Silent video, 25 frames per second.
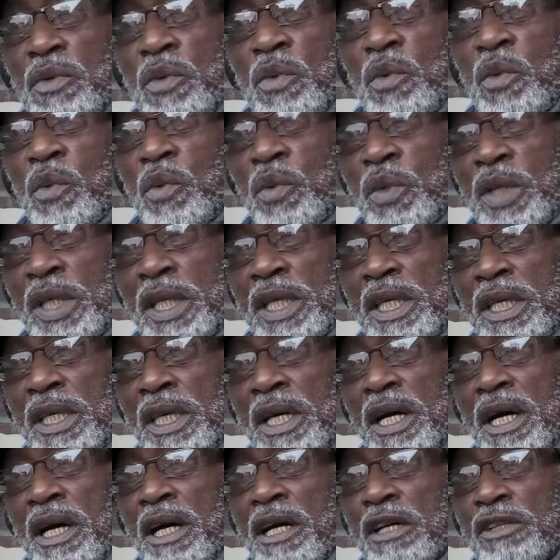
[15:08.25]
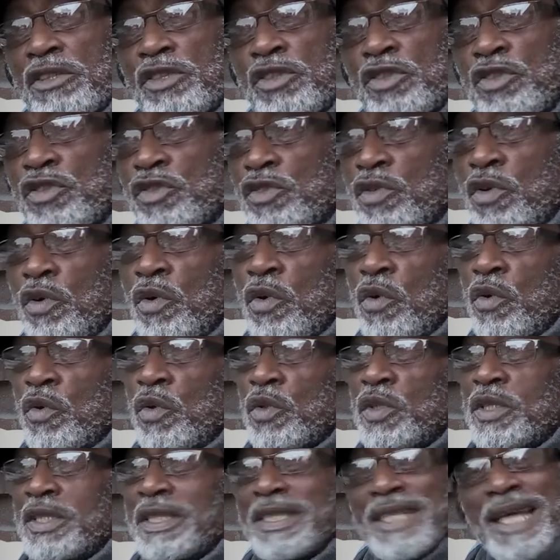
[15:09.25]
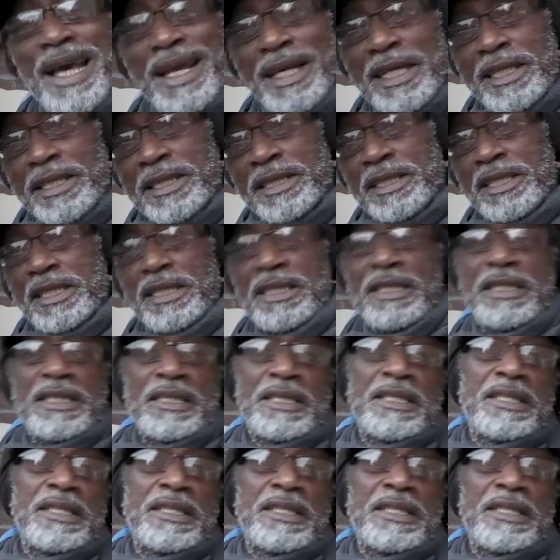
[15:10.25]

we are so talented.